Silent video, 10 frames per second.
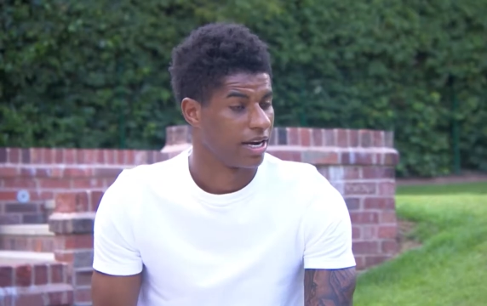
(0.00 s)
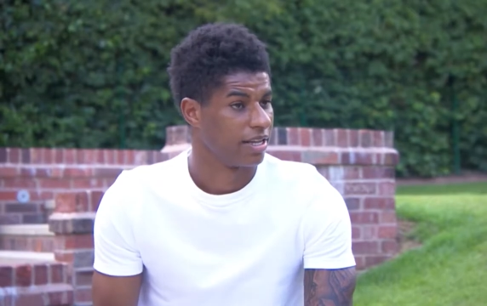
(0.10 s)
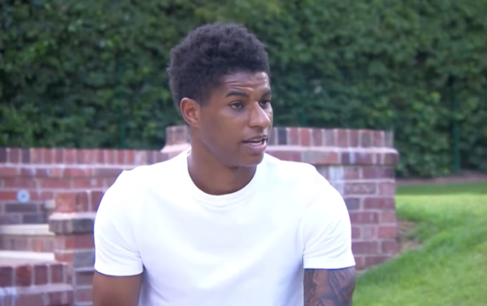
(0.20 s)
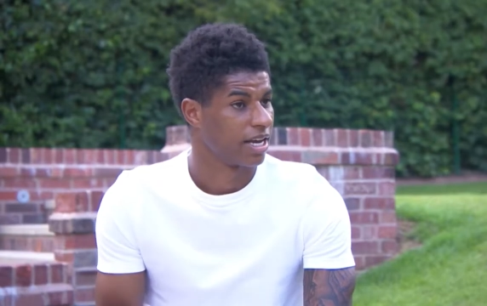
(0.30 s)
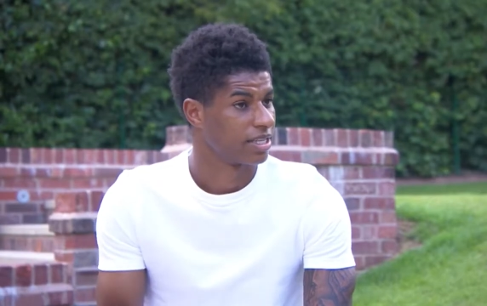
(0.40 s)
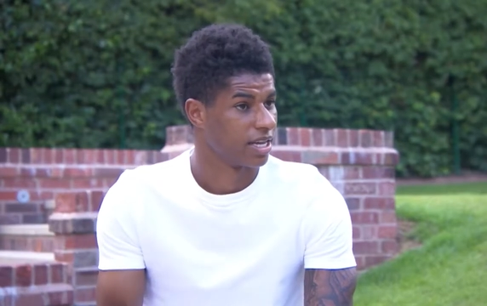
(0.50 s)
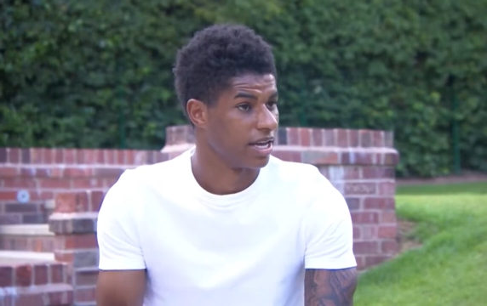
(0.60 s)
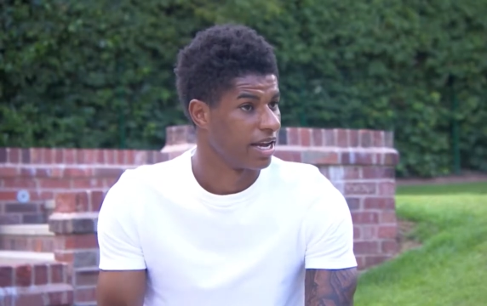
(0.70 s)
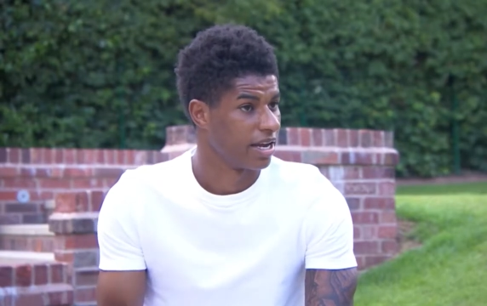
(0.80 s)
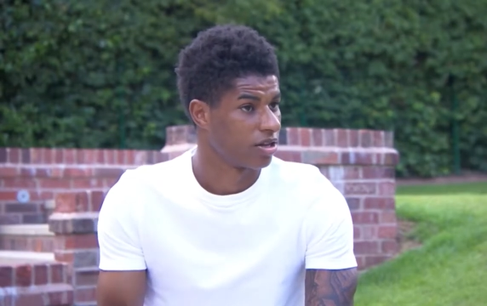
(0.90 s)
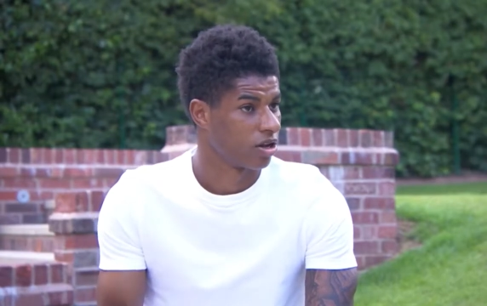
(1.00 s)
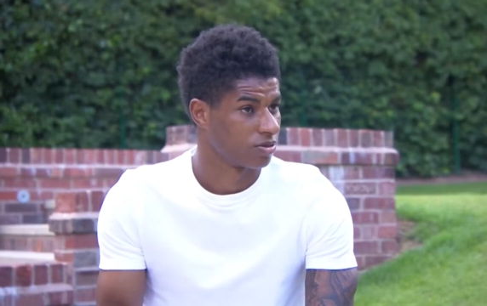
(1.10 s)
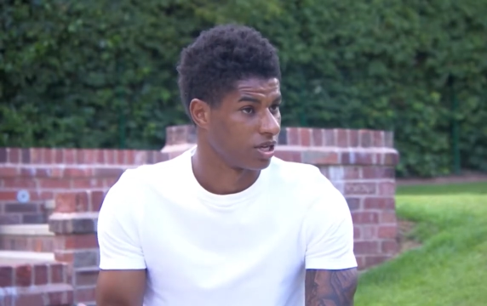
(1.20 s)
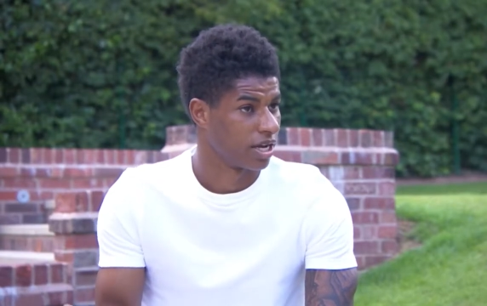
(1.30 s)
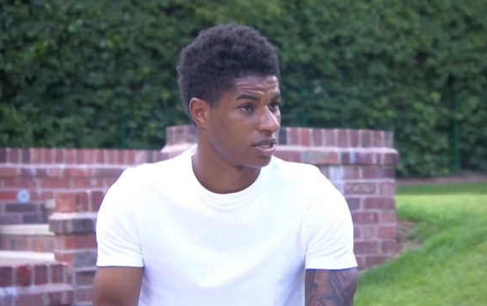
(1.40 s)
And then the next day, eight o'clock,
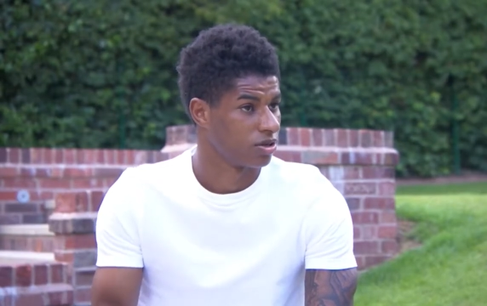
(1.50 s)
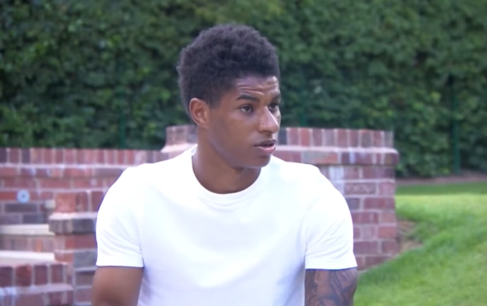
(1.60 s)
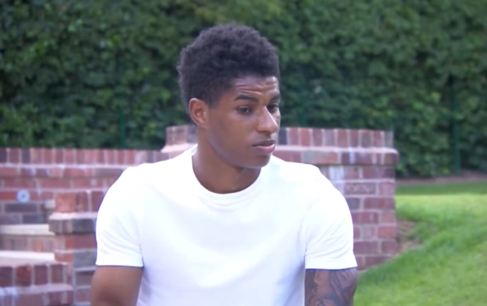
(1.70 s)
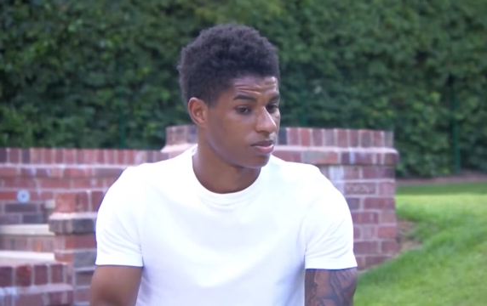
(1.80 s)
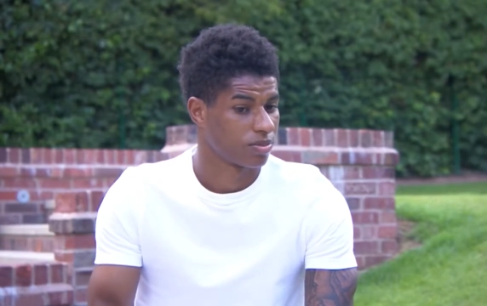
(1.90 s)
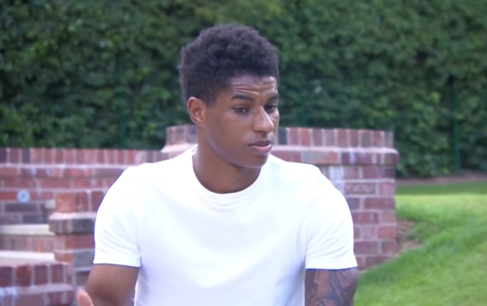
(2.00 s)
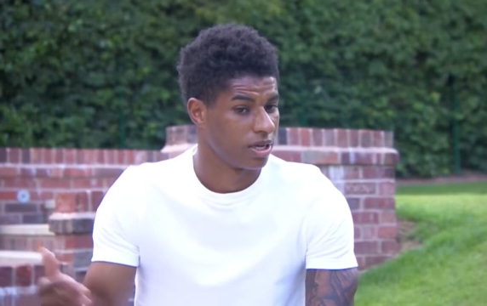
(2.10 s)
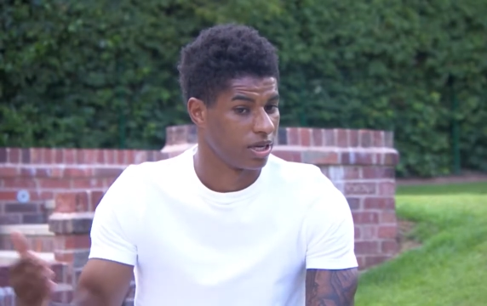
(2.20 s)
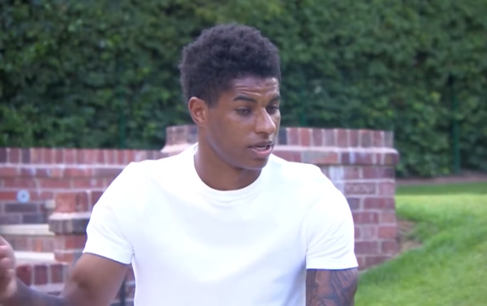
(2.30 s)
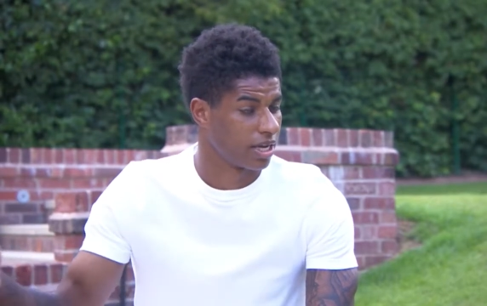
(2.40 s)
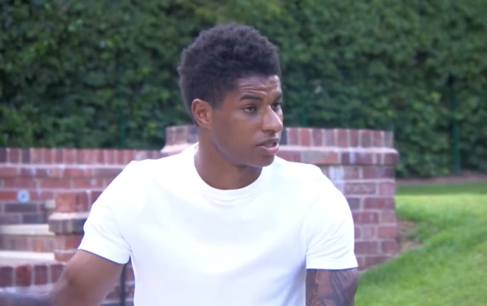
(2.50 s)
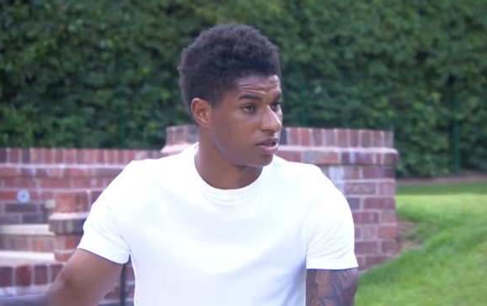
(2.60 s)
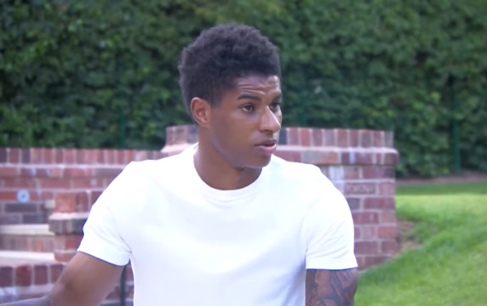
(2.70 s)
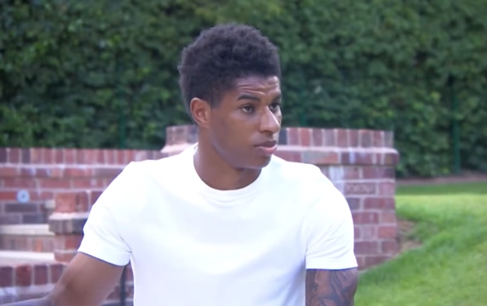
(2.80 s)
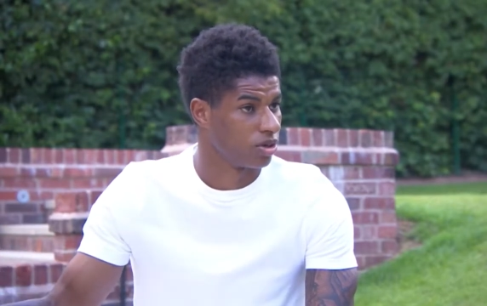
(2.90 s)
she gets up, uh, gets
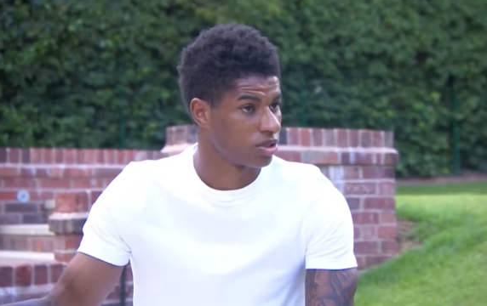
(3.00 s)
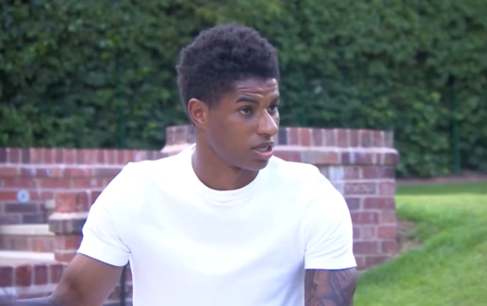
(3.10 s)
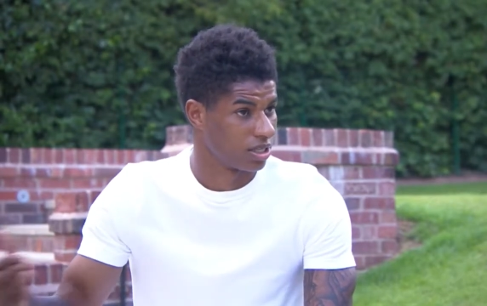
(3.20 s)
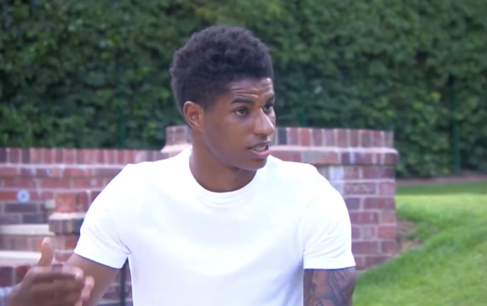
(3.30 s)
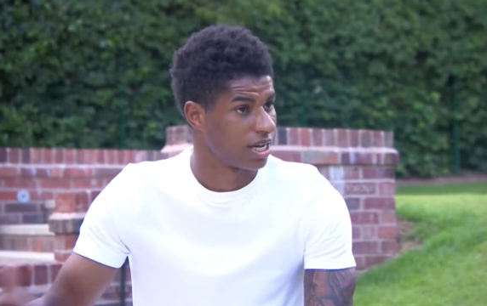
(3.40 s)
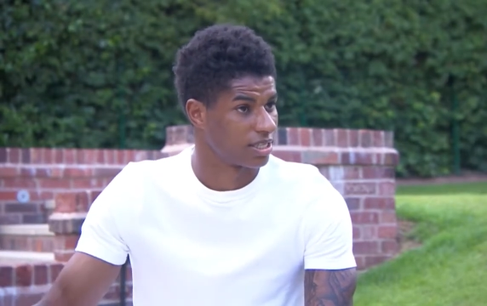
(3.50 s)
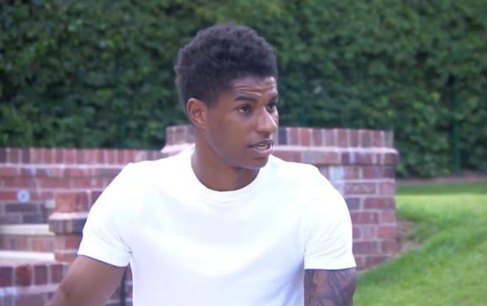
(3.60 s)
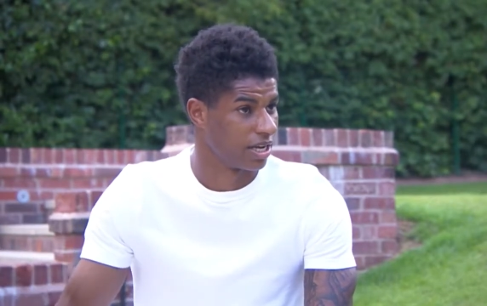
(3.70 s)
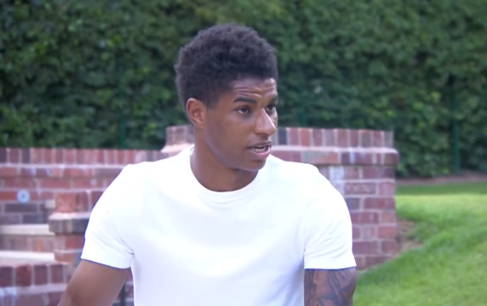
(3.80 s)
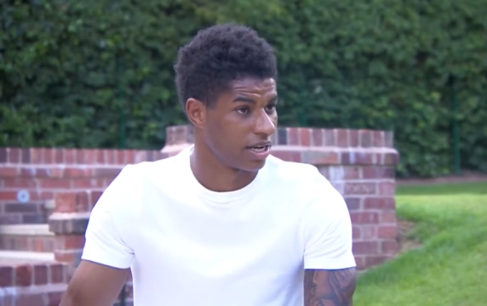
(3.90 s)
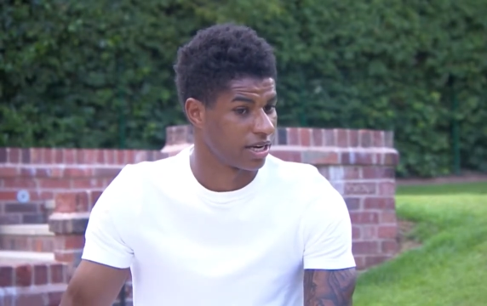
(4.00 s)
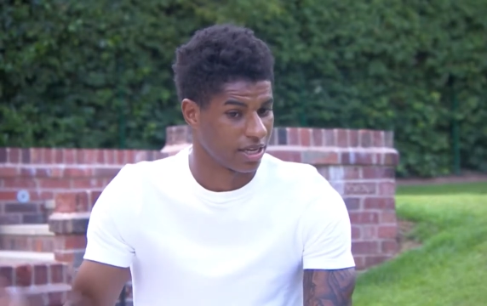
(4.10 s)
on the bus, and starts the day again.